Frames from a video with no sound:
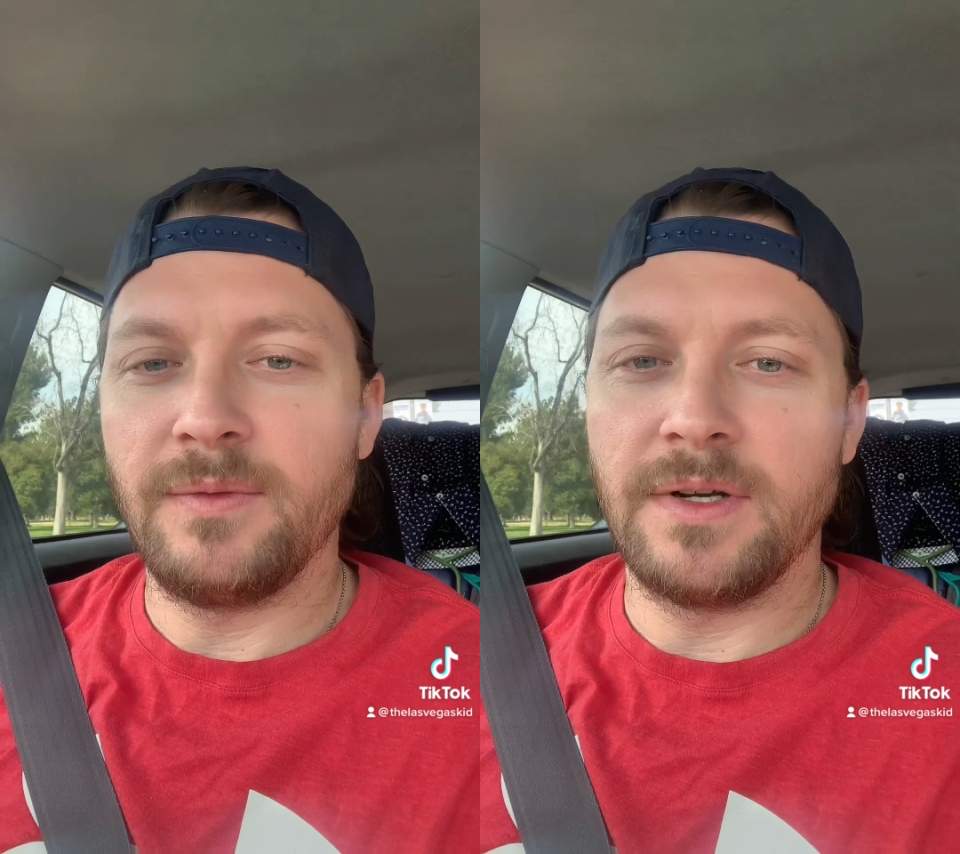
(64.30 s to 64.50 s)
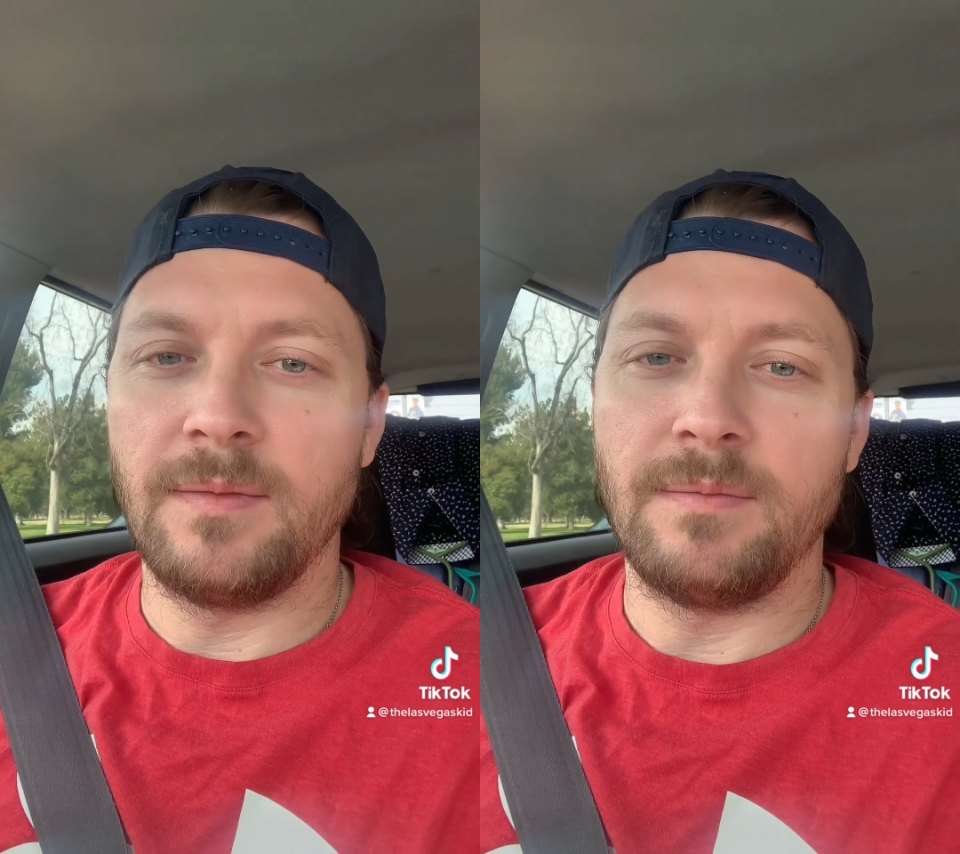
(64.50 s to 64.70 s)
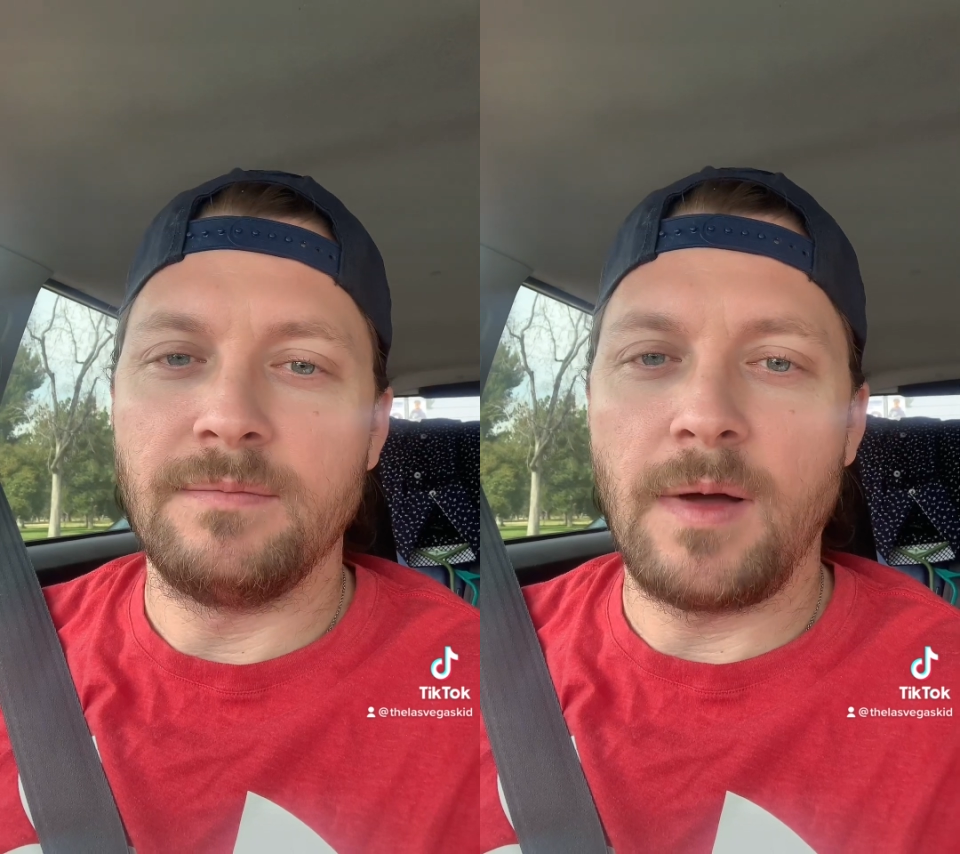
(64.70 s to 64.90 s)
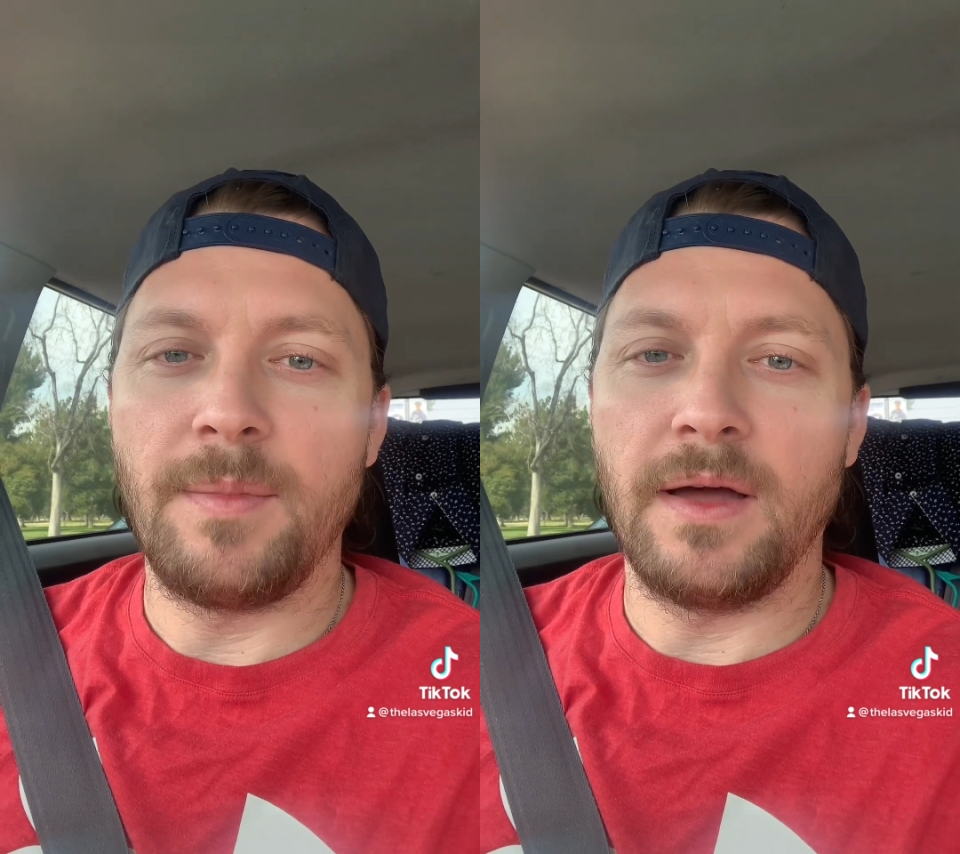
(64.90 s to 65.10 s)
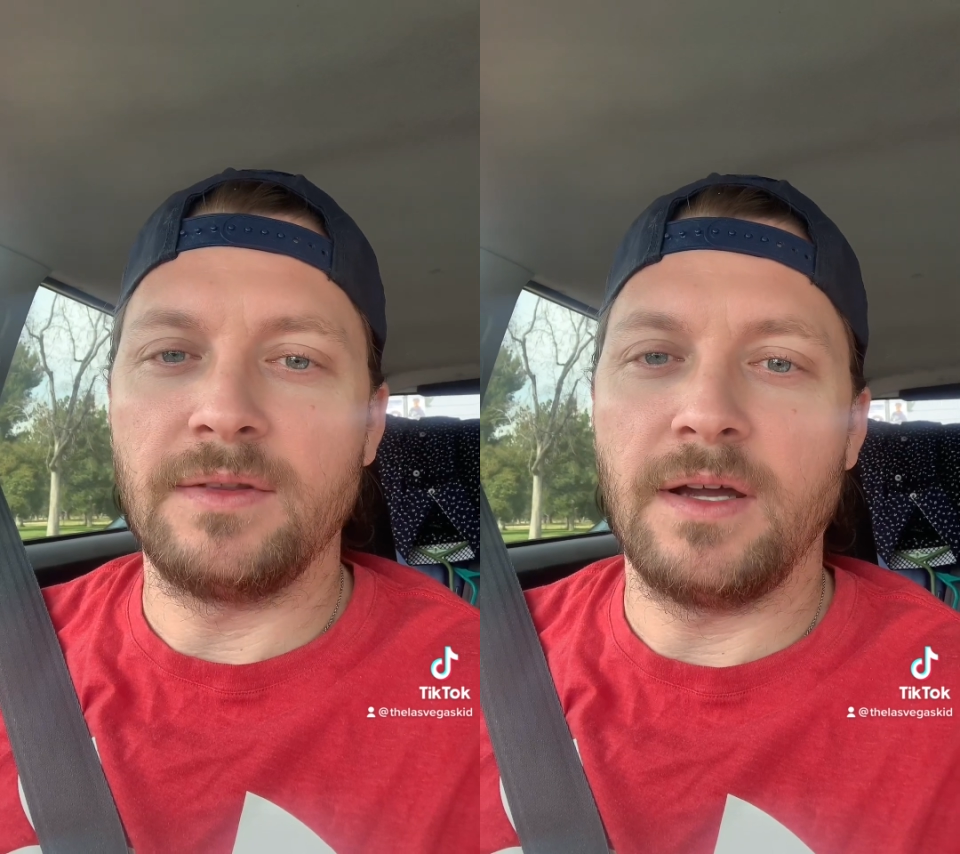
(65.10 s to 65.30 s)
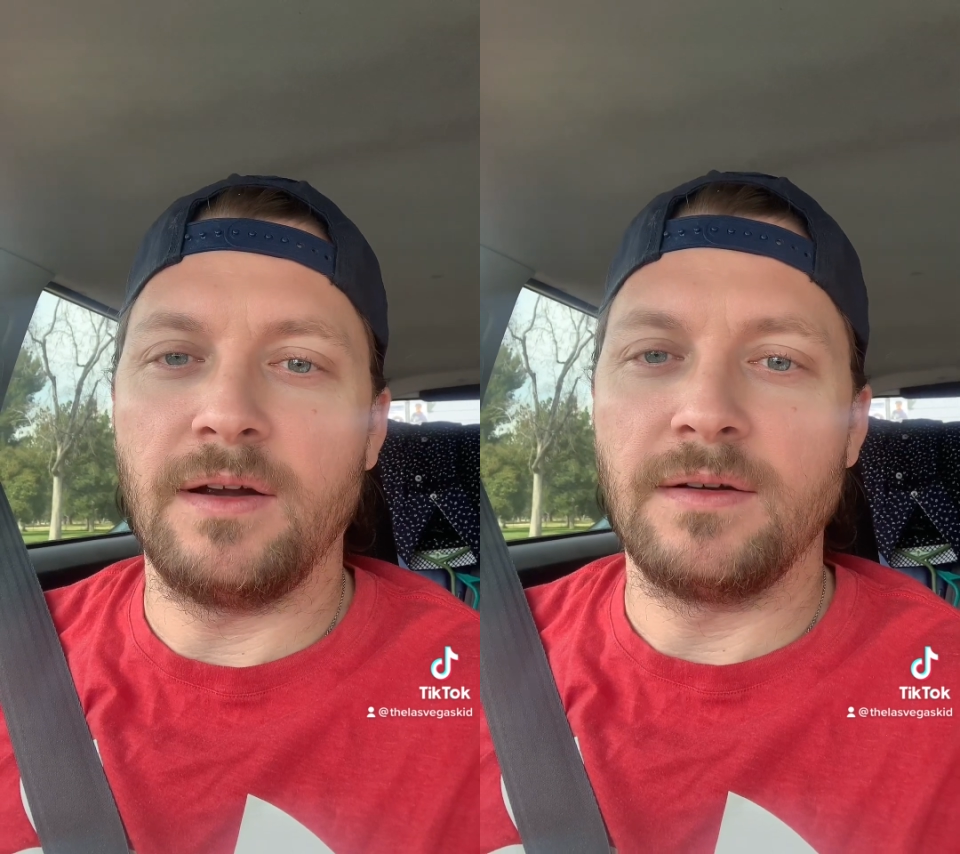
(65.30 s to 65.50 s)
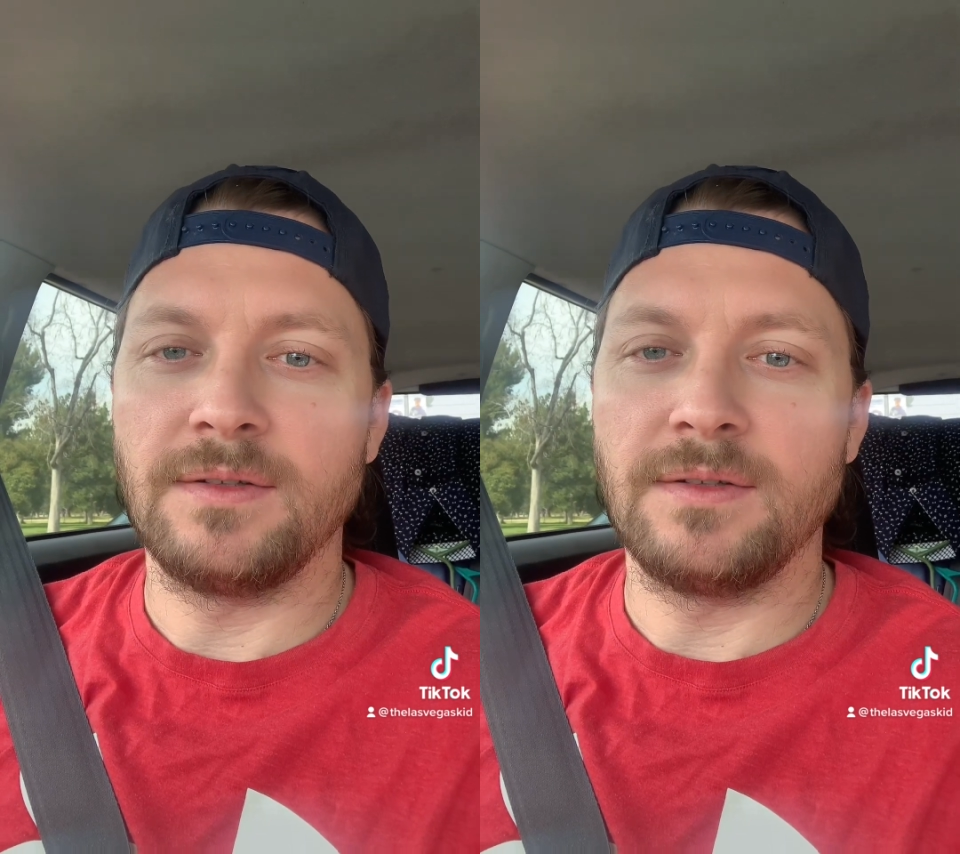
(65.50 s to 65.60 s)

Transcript: when I'm about there.